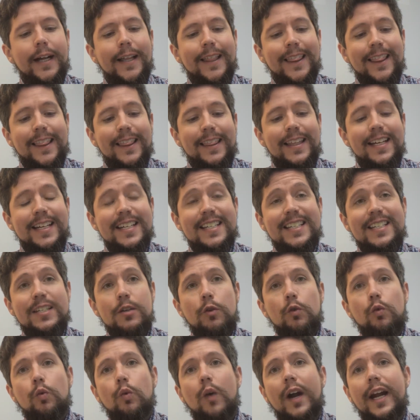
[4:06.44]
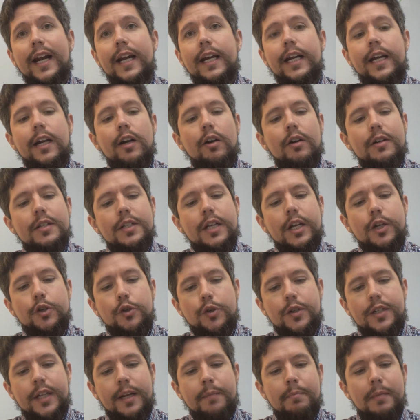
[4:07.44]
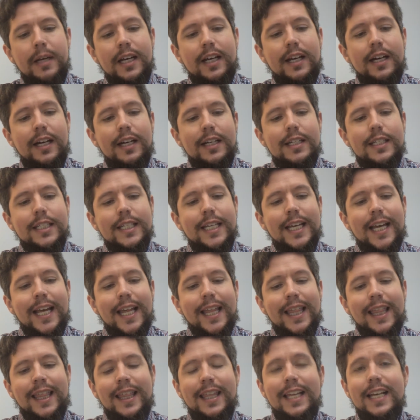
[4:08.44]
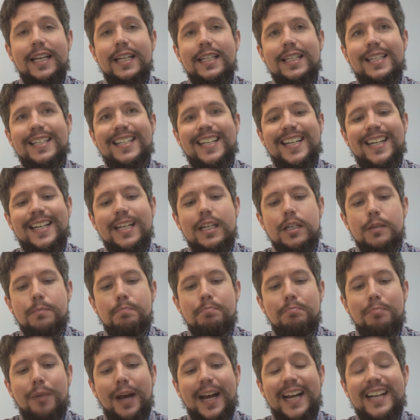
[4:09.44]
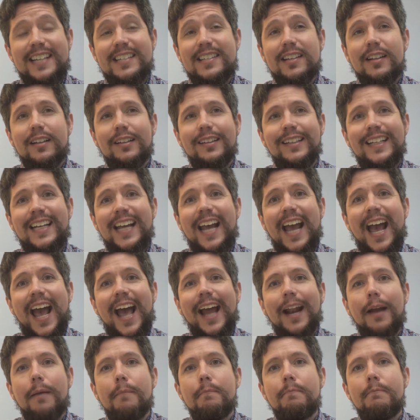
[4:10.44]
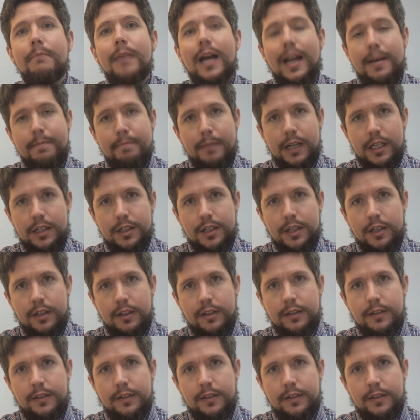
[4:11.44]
this right here is interesting because this is basically an amendment